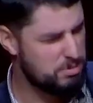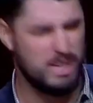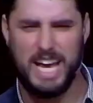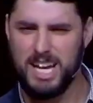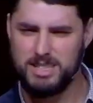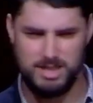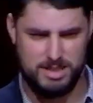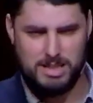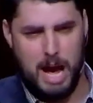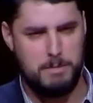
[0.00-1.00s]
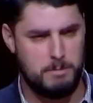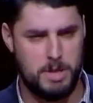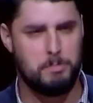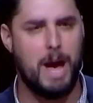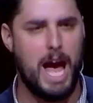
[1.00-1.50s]
plan to stab him in
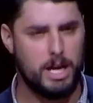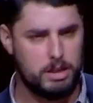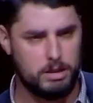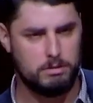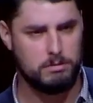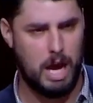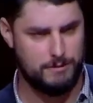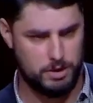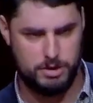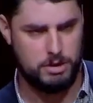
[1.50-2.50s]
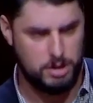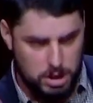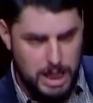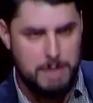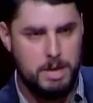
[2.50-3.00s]
the back after
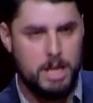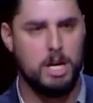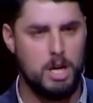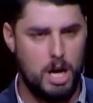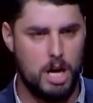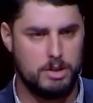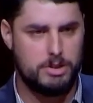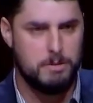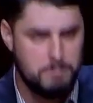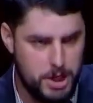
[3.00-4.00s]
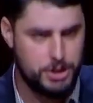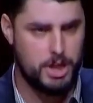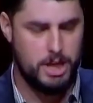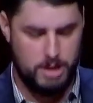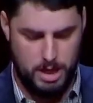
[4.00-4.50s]
claiming uh,
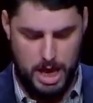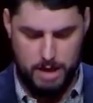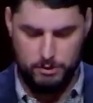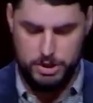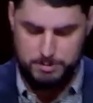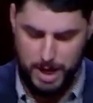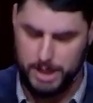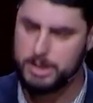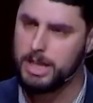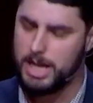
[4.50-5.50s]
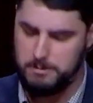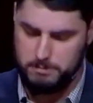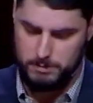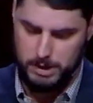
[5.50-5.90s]
submission and respect to him?